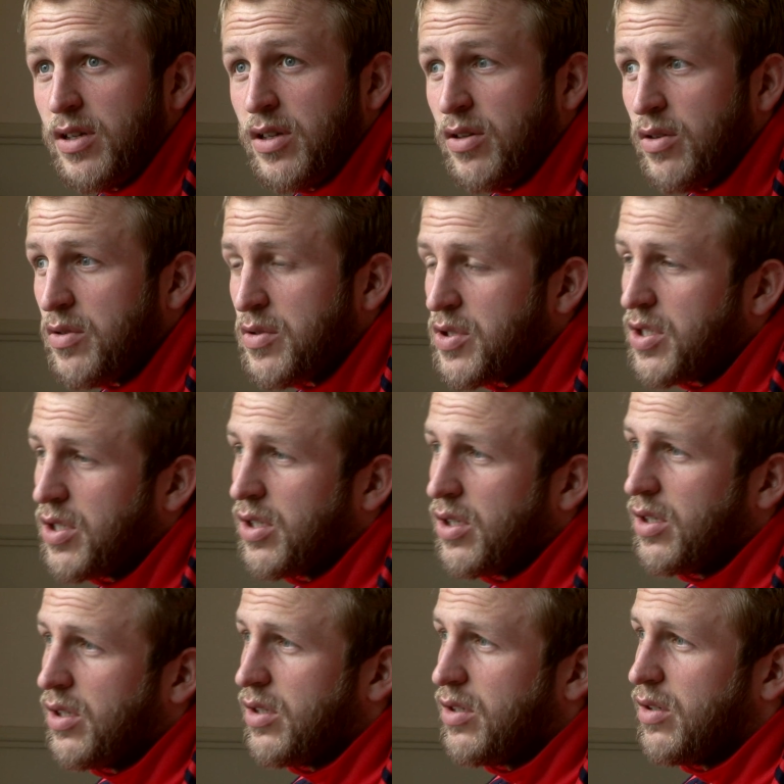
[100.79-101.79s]
You know, it was
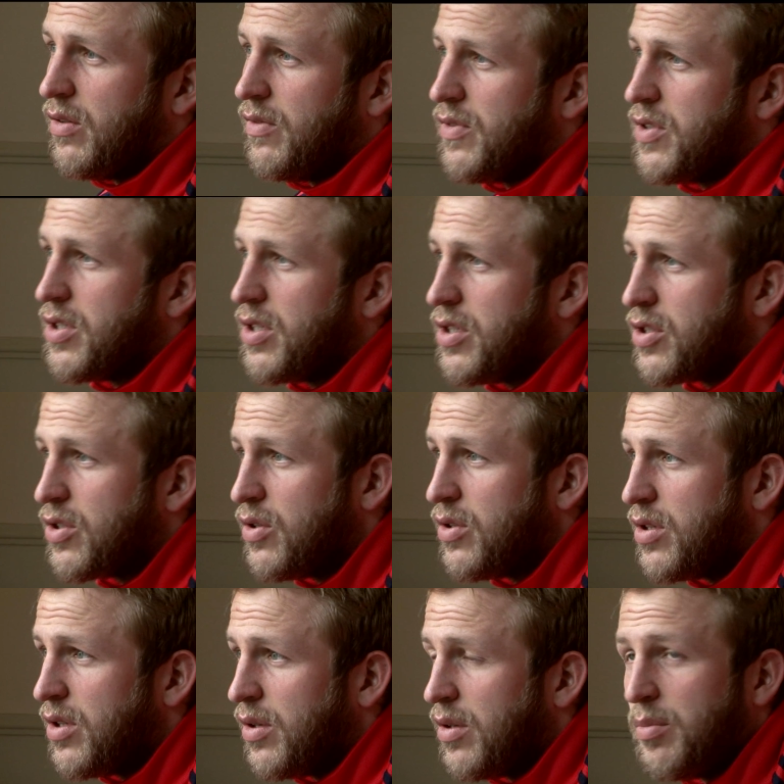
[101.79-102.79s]
obviously, it's good
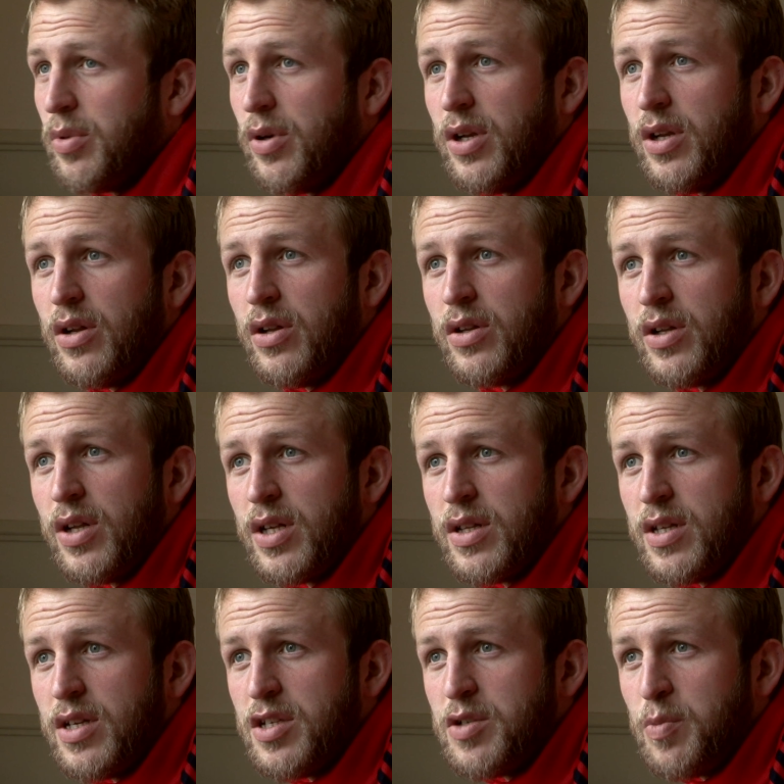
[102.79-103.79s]
playing at
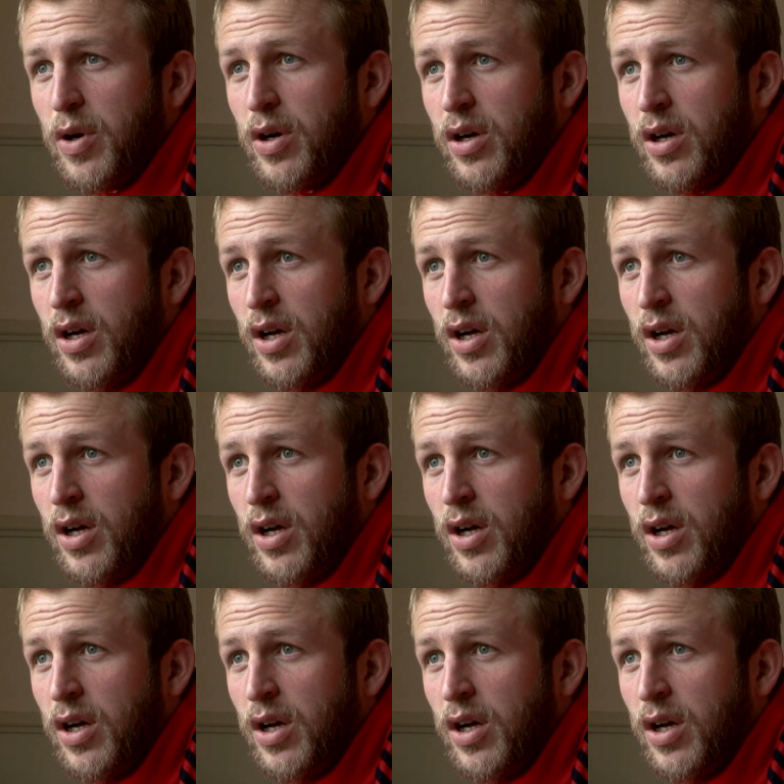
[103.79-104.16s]
under-19s, but